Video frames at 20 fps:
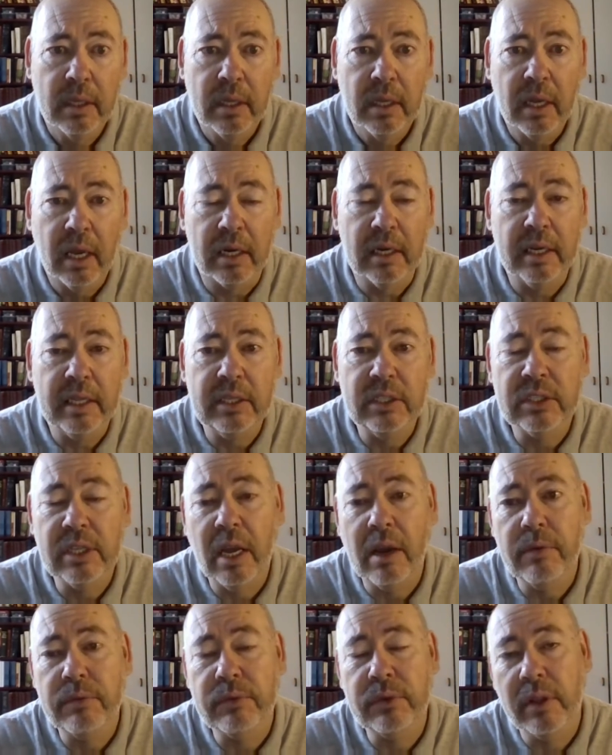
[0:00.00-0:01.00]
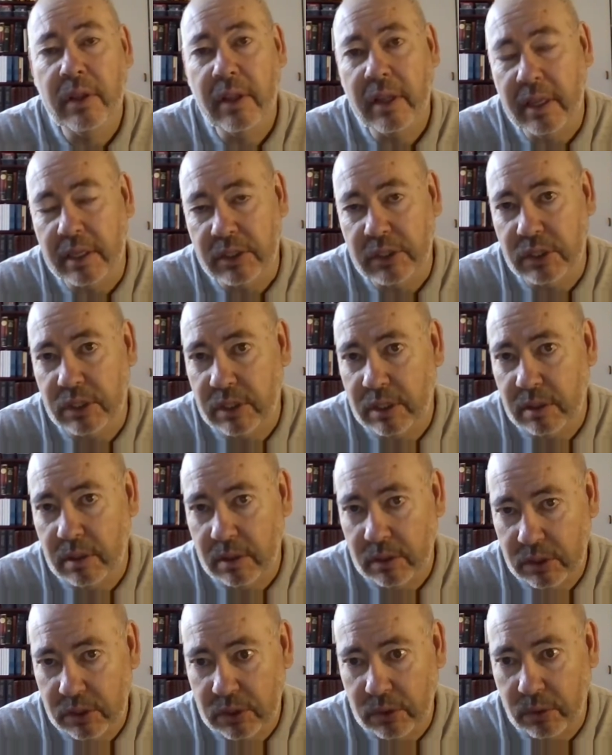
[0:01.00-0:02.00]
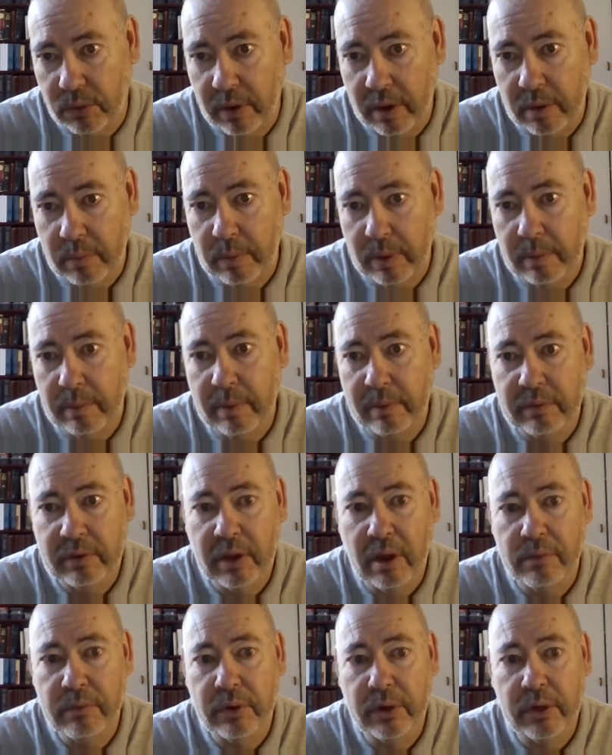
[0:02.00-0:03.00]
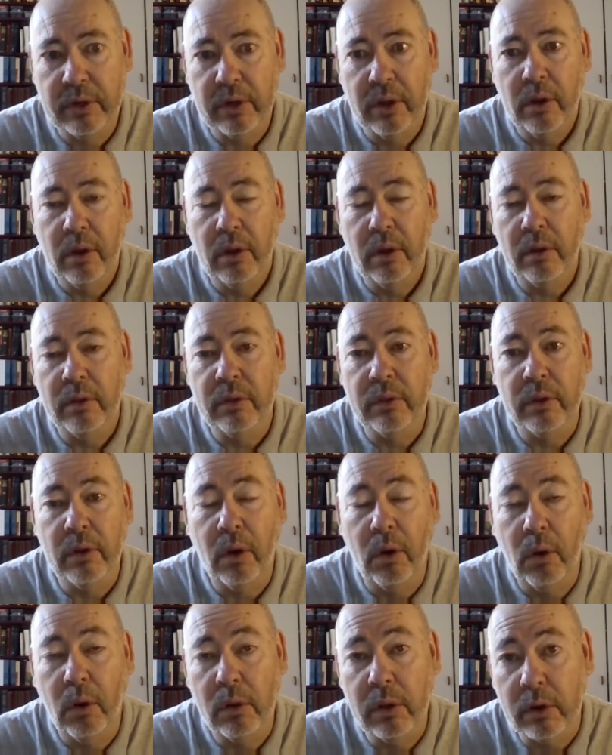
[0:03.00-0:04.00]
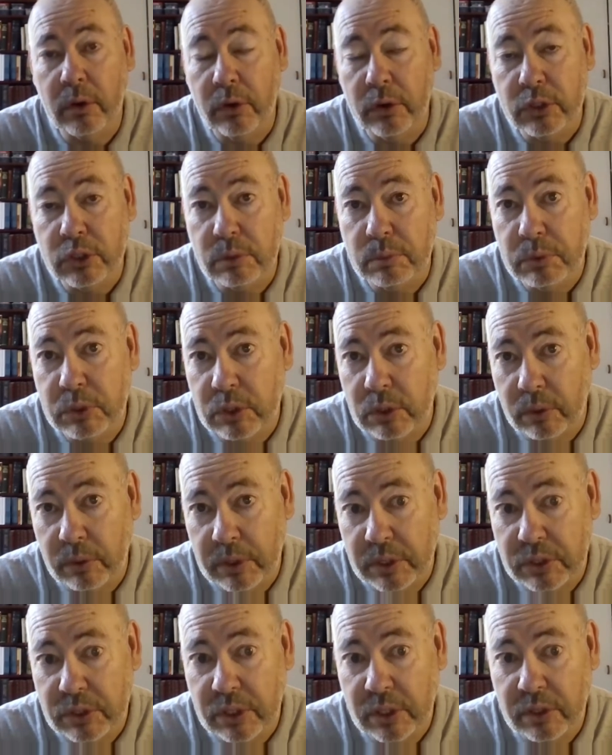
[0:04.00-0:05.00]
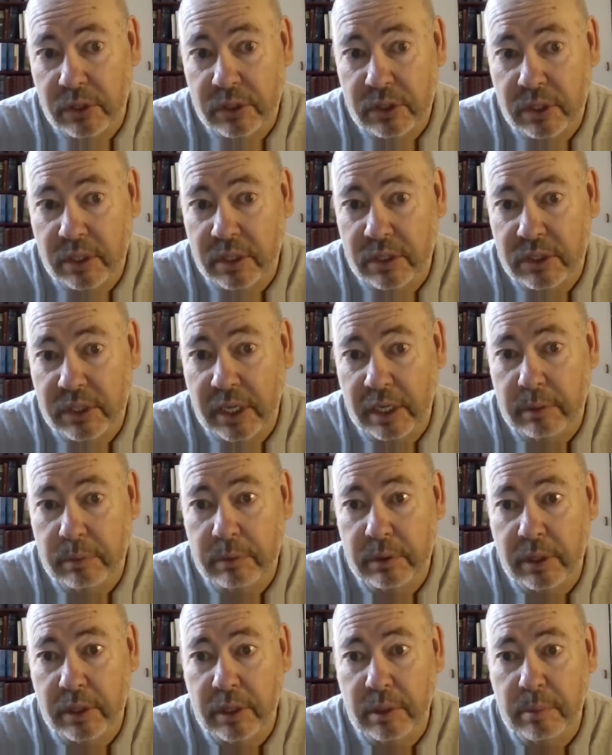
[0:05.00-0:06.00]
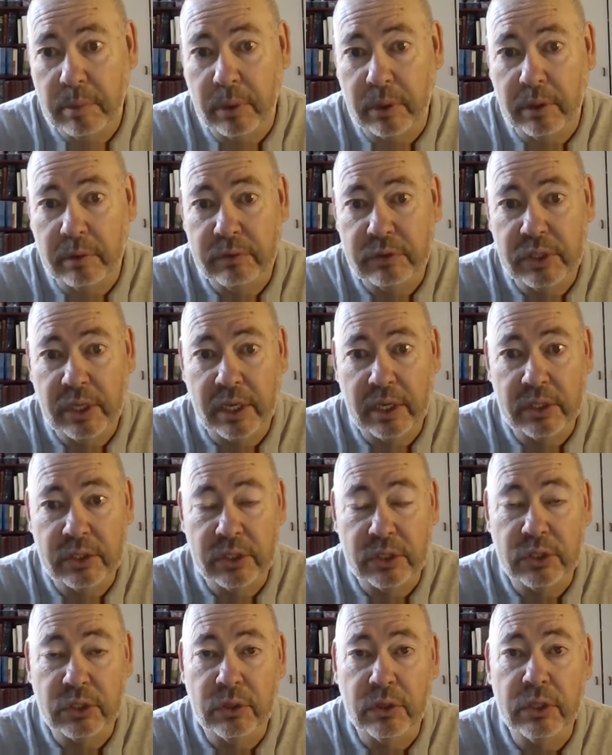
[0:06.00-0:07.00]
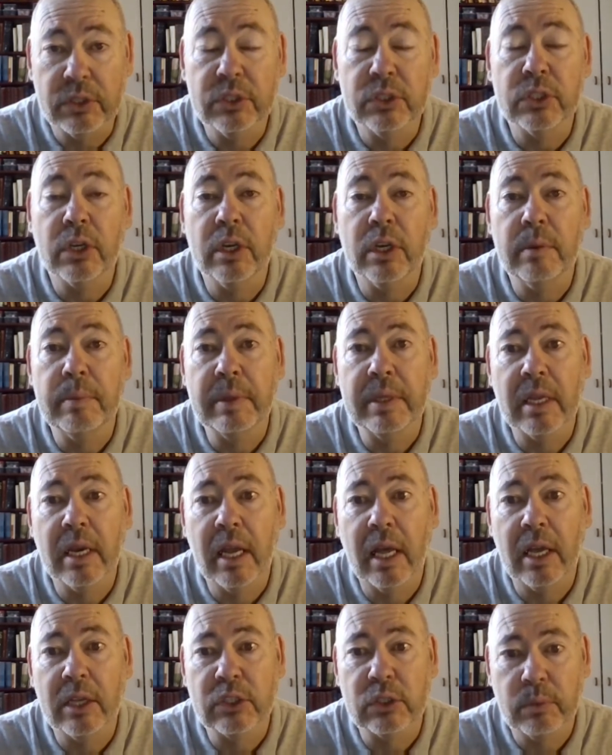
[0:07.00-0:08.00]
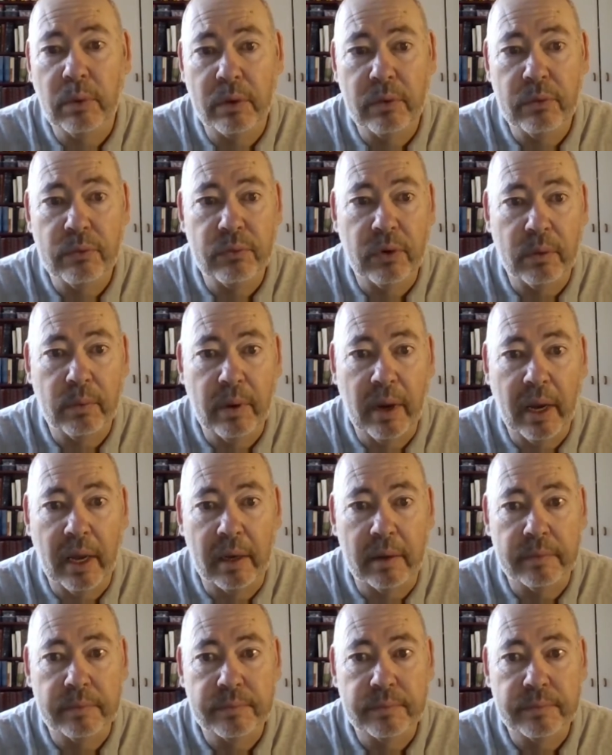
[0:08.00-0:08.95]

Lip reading: At least after this story, we will have covered all the gruesome stories that are contained within the book of Genesis. So this is going to be the last one for a while.